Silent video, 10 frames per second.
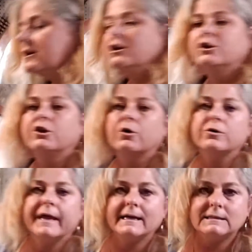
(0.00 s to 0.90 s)
no
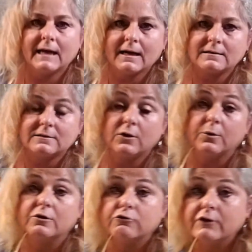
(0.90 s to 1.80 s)
latex, no
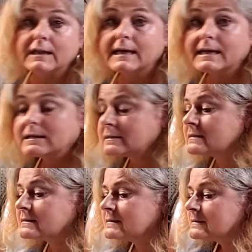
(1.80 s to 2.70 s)
acrylics.
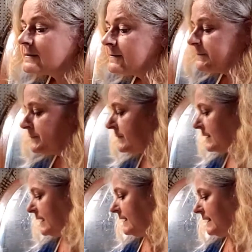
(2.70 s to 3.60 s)

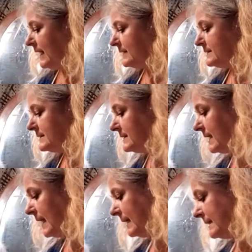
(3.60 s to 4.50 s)
It has
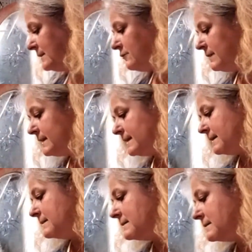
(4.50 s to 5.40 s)
9
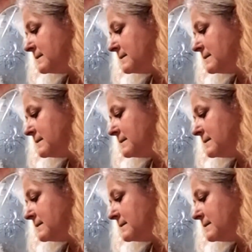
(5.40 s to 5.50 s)
ingredients.